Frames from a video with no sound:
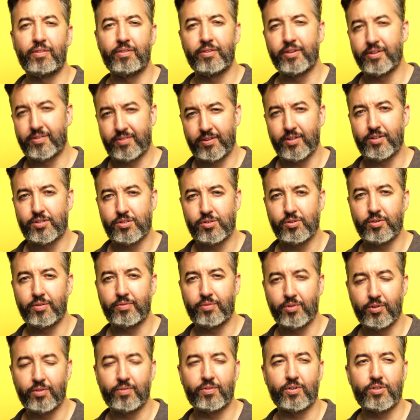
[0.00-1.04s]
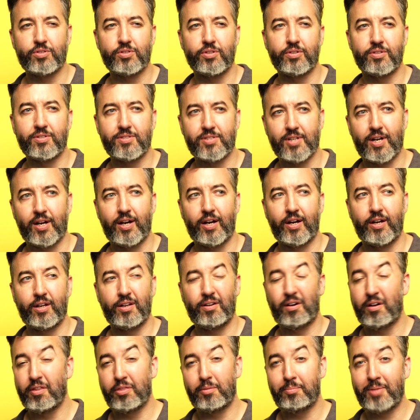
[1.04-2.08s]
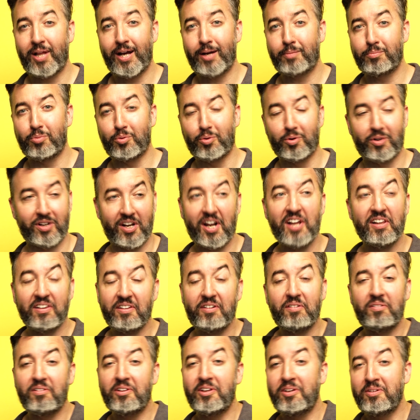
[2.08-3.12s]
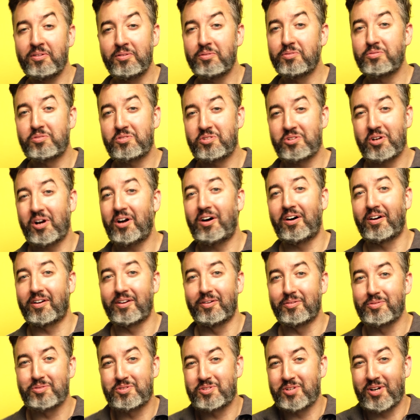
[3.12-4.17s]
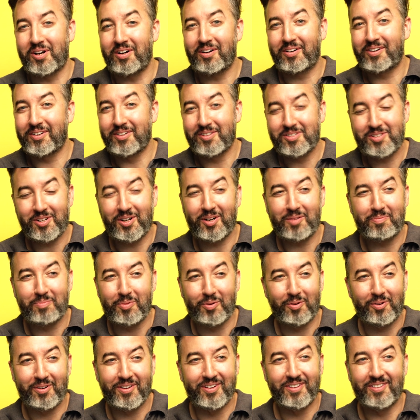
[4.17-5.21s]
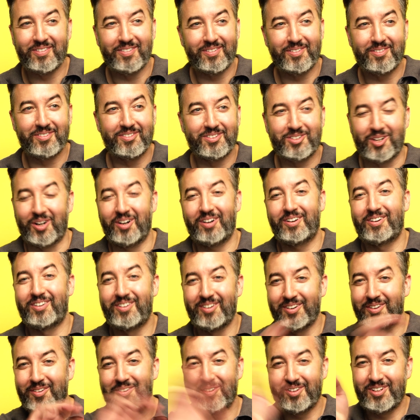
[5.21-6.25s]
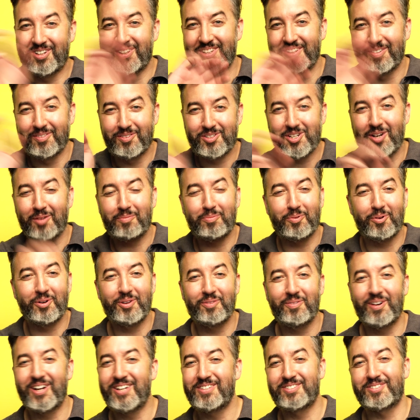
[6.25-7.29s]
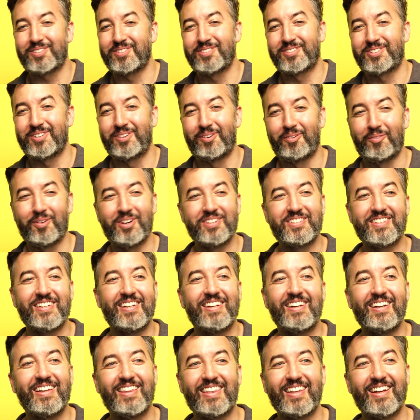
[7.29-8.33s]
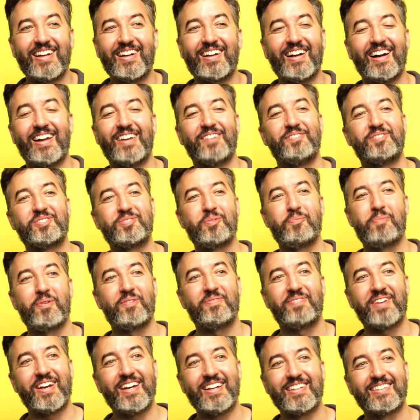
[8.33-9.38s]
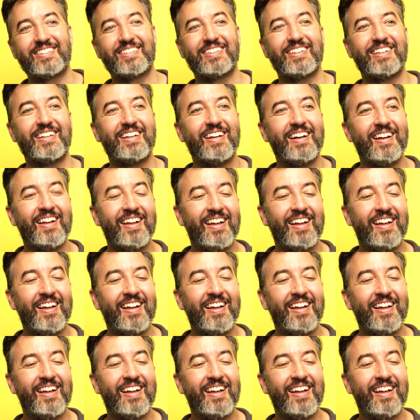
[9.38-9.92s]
this issue of universal design on the blackboard. And I literally used chalk. It was chalk and a chalkboard and a chalkboard eraser. So it wasn't anything kind of super fancy.